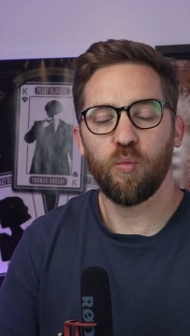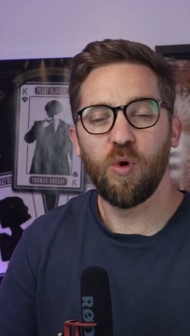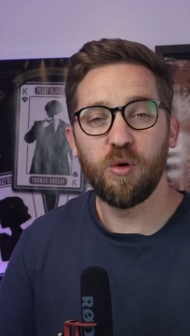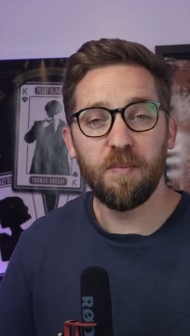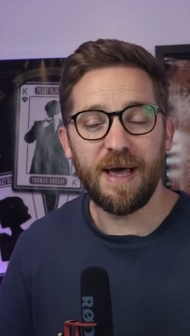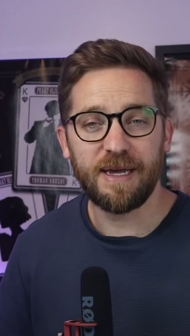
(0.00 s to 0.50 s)

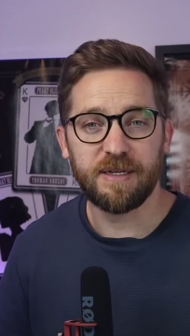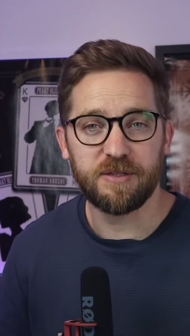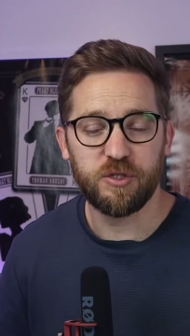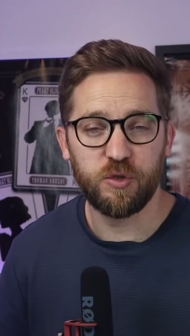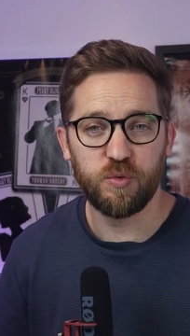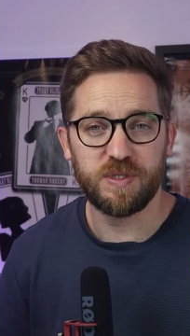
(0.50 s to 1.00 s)
Welcome back
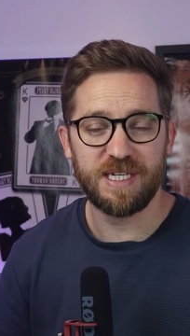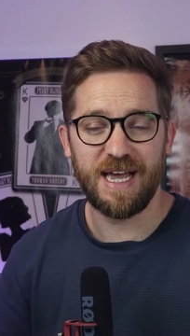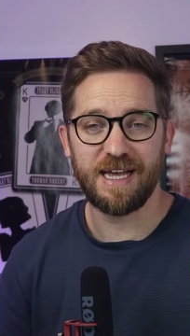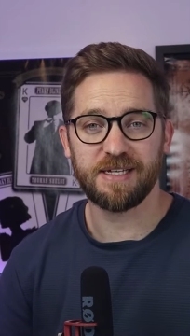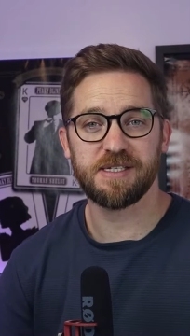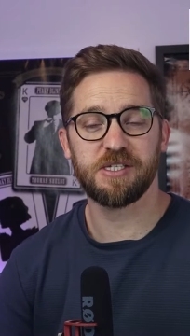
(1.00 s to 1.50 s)
to
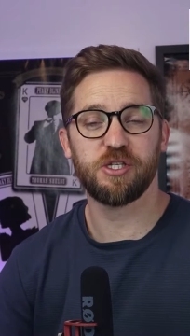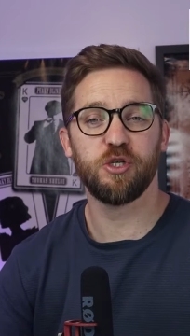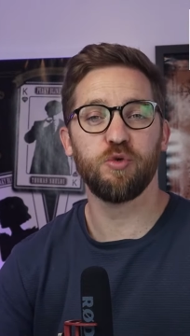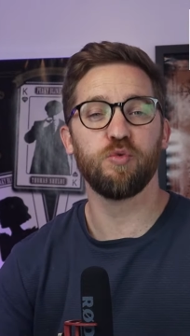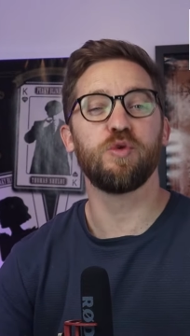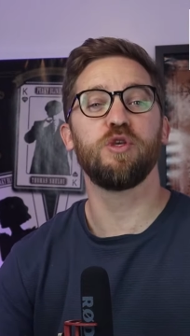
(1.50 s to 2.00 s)
Tax to
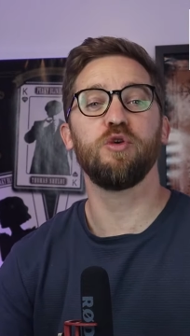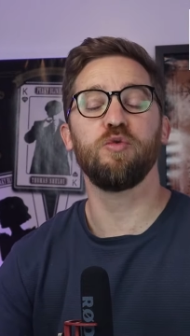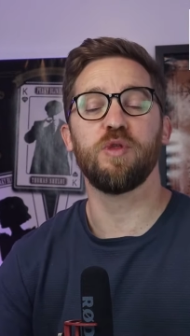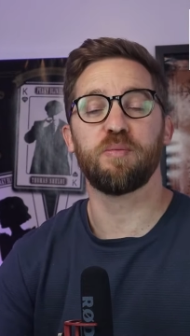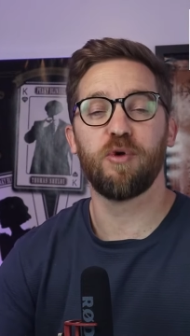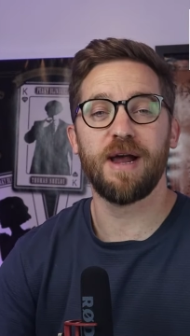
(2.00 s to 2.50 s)
You,
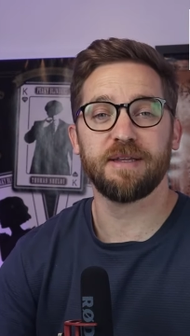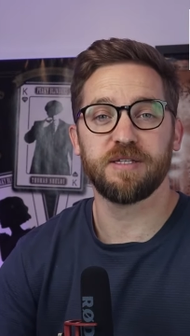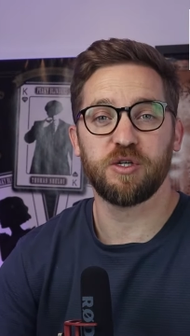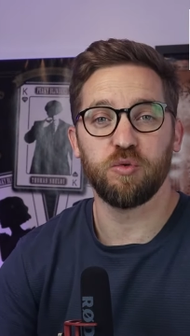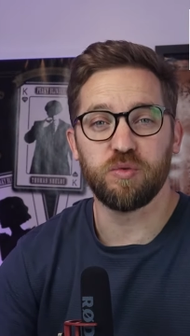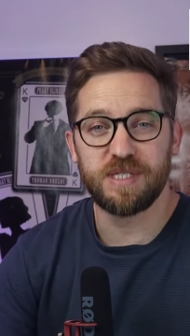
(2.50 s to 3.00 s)
the
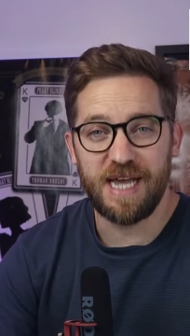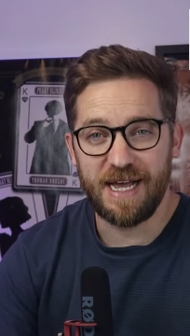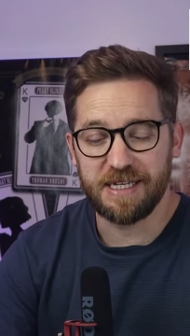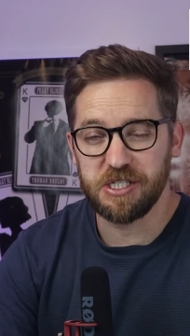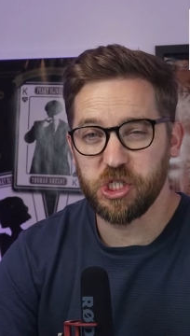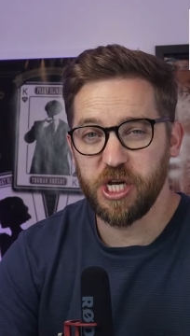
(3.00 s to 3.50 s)
practical
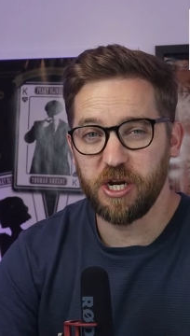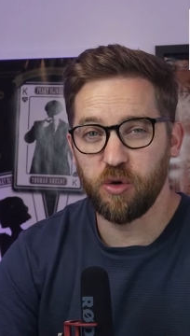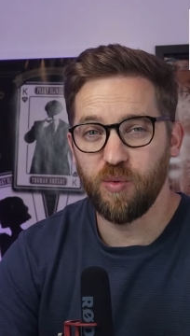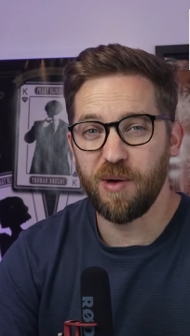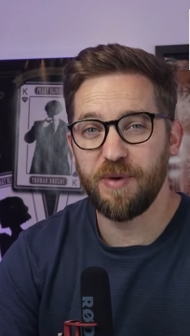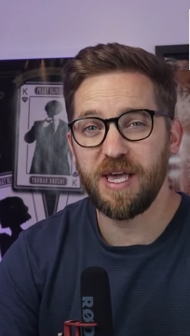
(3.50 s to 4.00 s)
tax channel
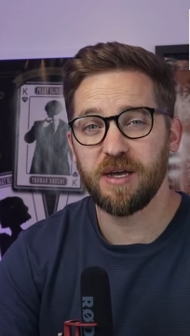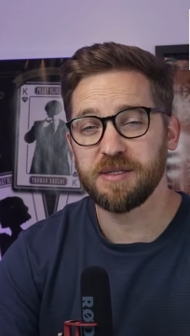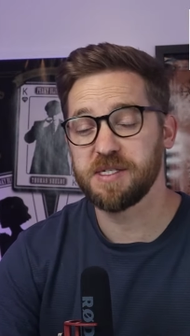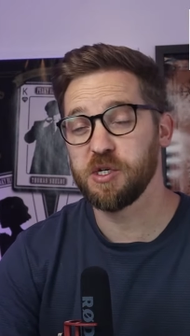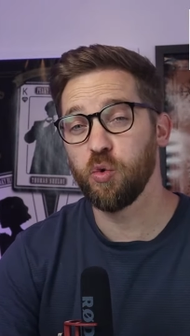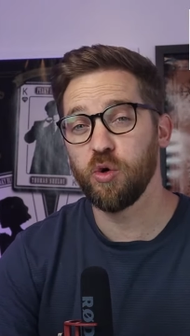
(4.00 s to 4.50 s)
where we
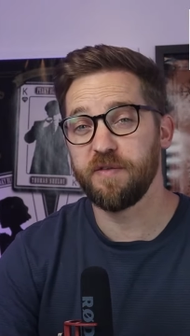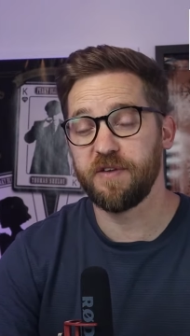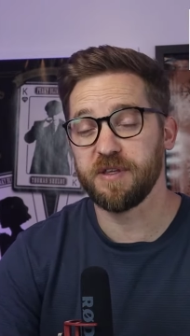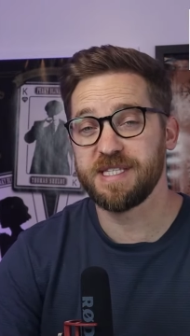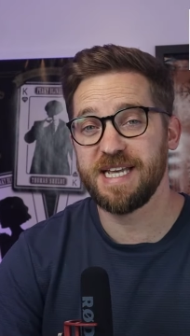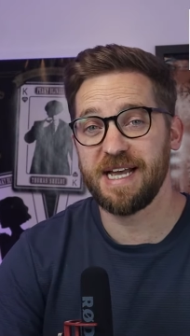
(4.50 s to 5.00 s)
answer all of
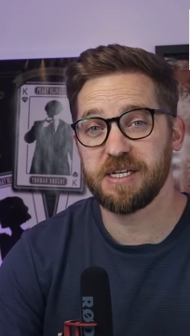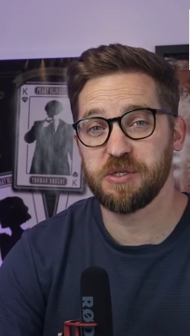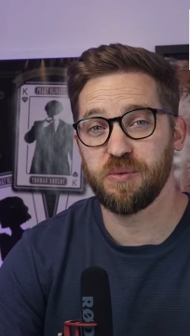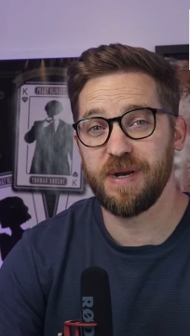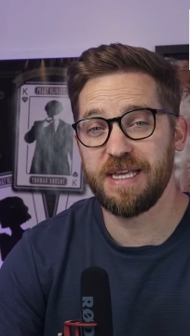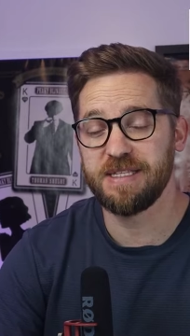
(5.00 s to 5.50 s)
your tax
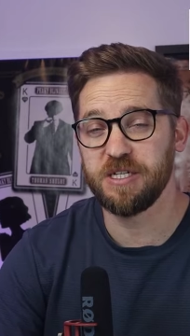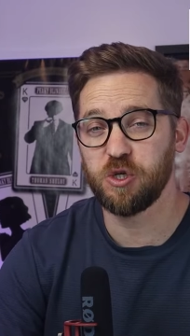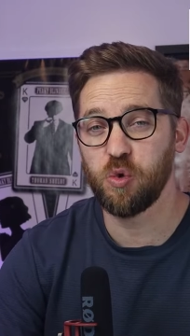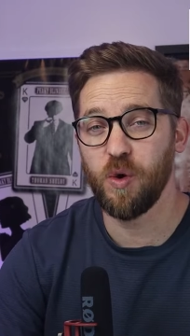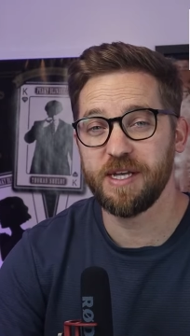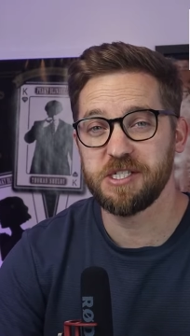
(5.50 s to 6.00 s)
related
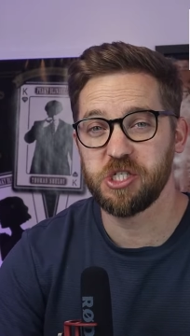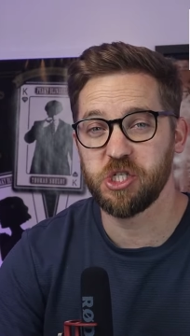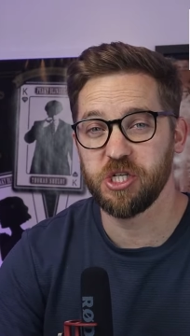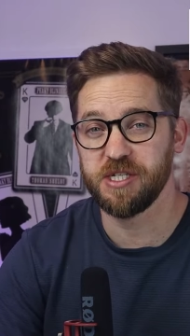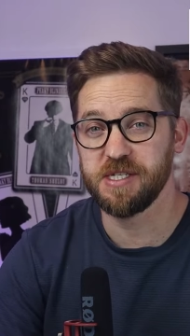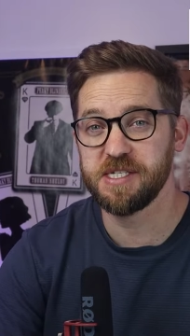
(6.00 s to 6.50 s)

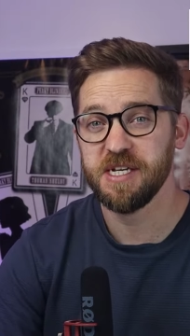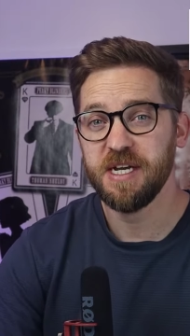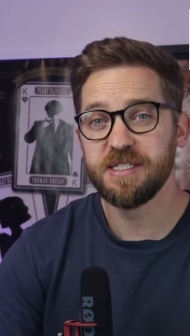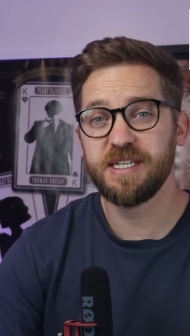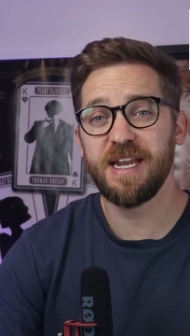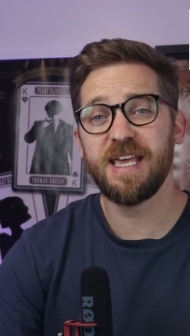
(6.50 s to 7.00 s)
questions.
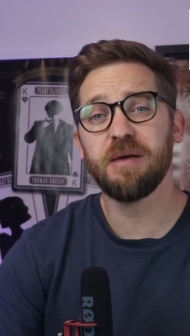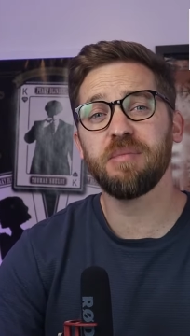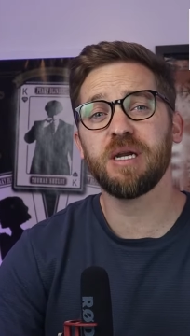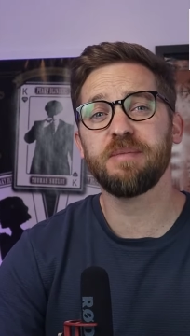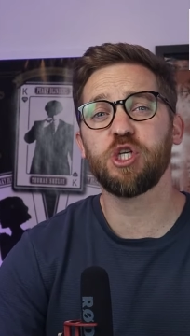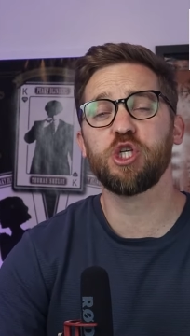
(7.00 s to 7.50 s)
Today I'm going
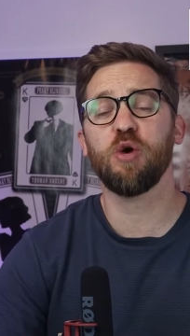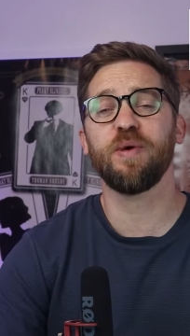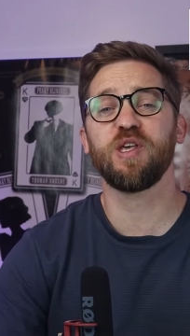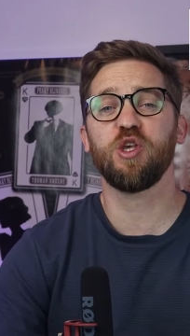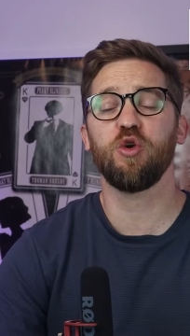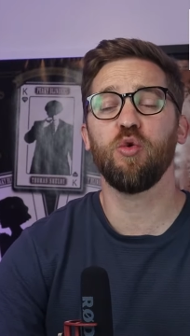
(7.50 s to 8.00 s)
to be
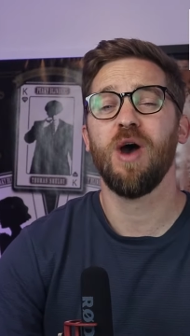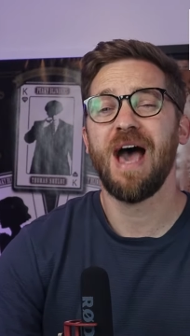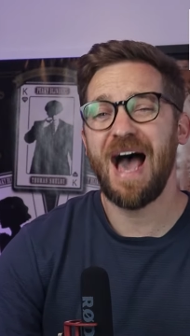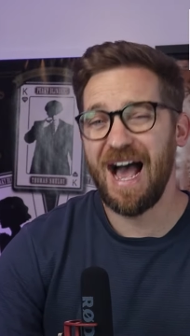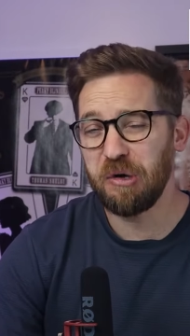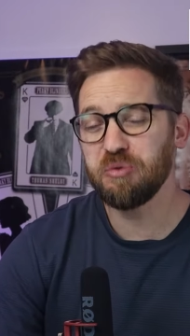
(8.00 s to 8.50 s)
showing you
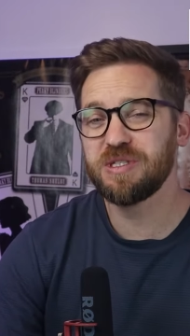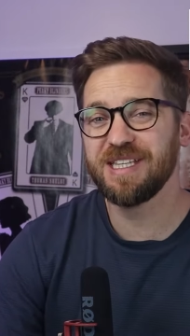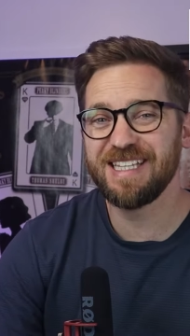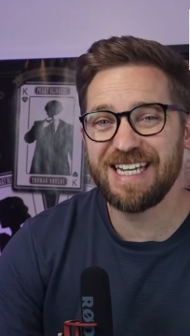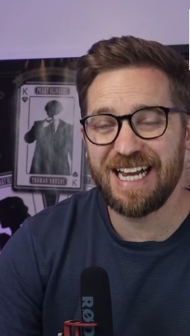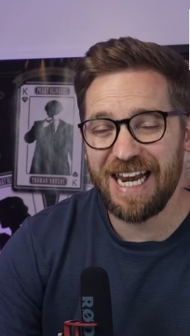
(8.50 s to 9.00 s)
how to
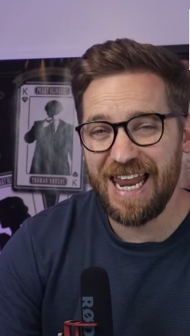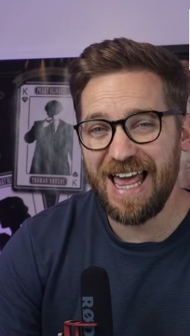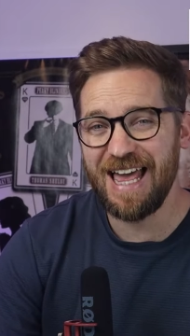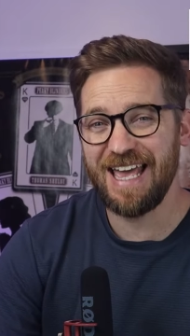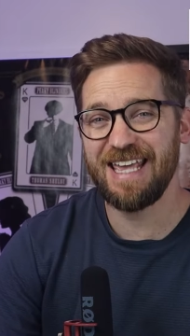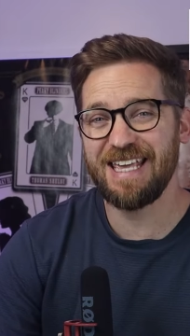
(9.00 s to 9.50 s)

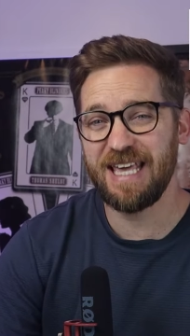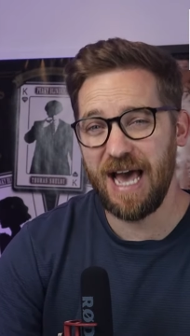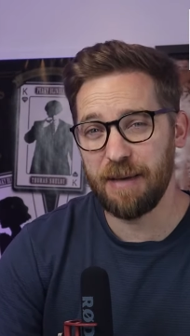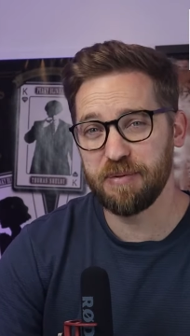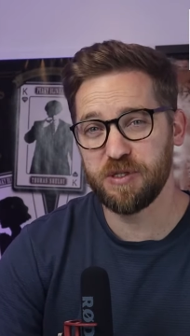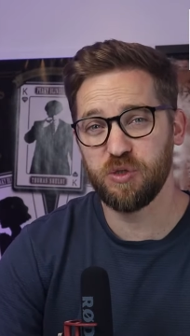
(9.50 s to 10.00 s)
declare a
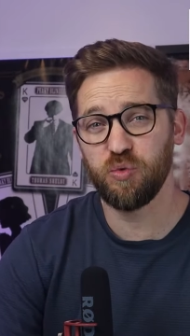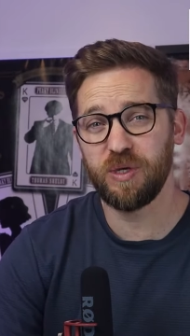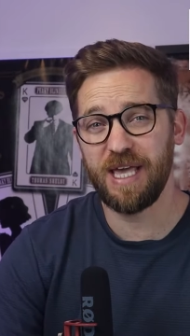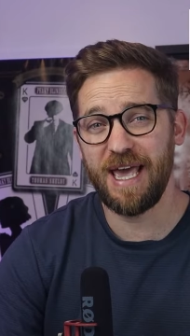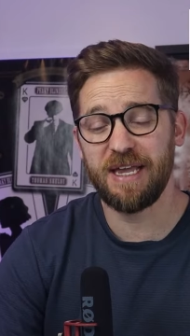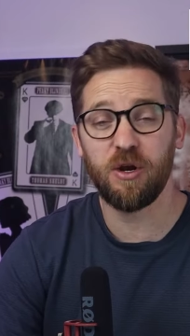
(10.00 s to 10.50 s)
capital
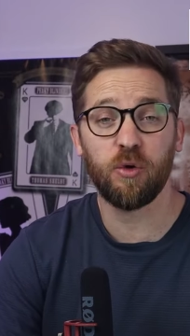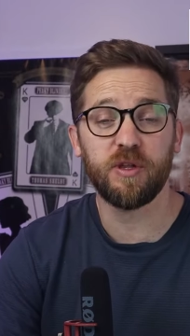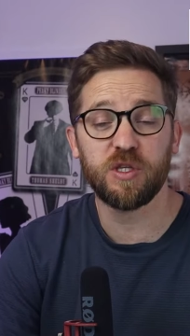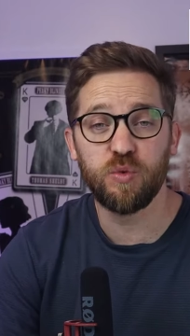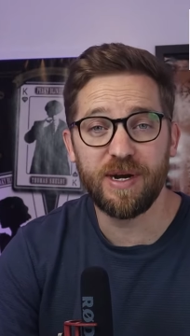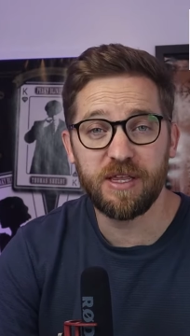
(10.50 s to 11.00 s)
gain on the
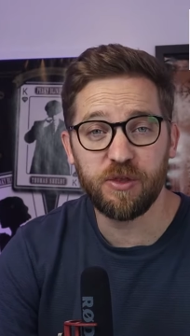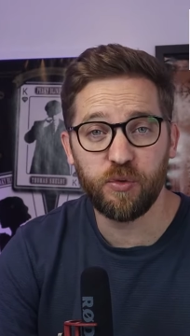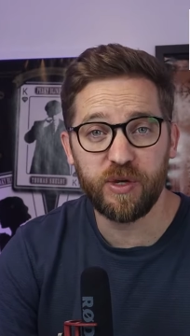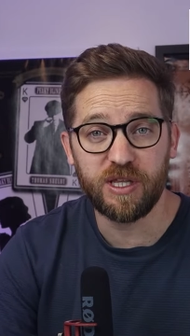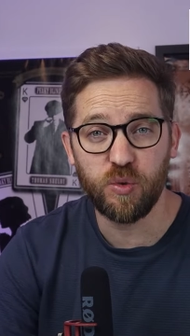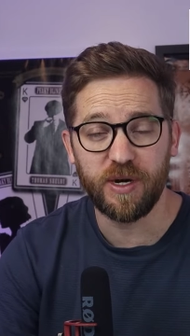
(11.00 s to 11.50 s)

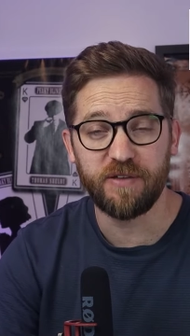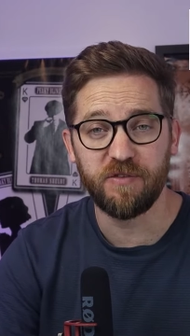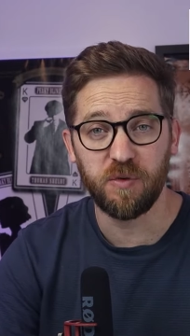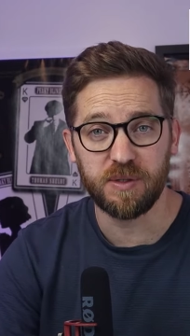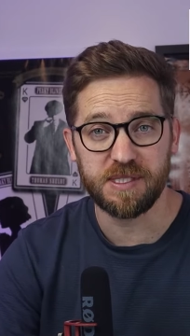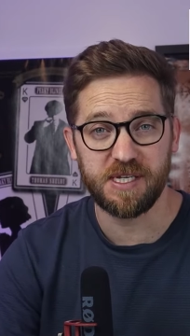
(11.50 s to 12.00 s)

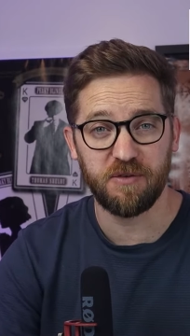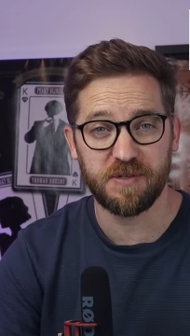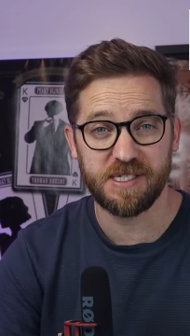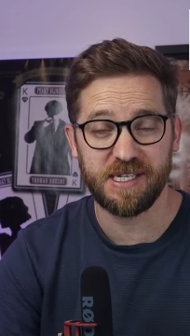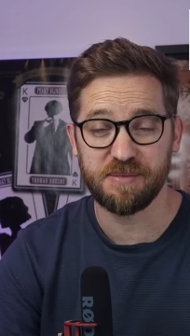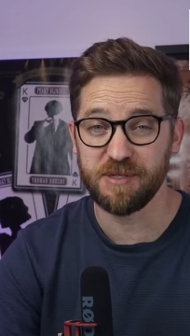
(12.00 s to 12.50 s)
23-24
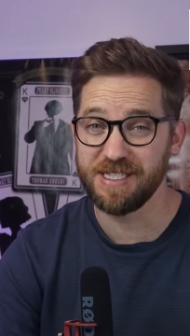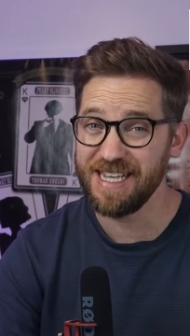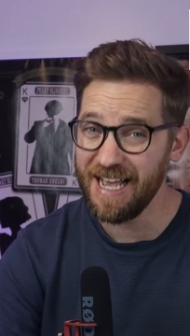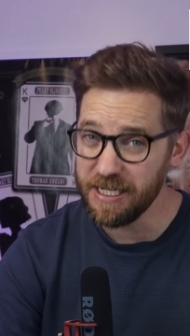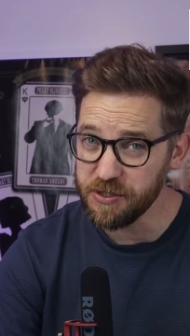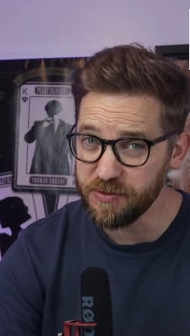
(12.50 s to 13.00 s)
self-assessment
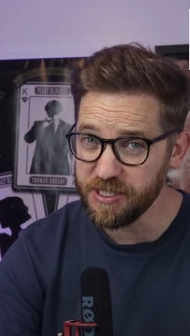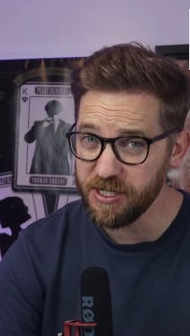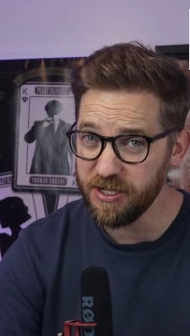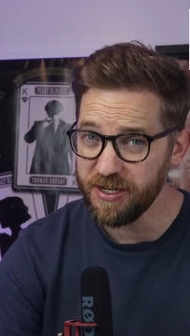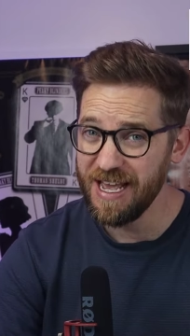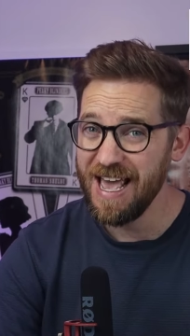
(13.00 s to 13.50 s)
tax
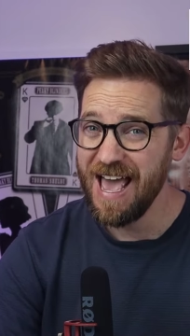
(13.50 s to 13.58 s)
return,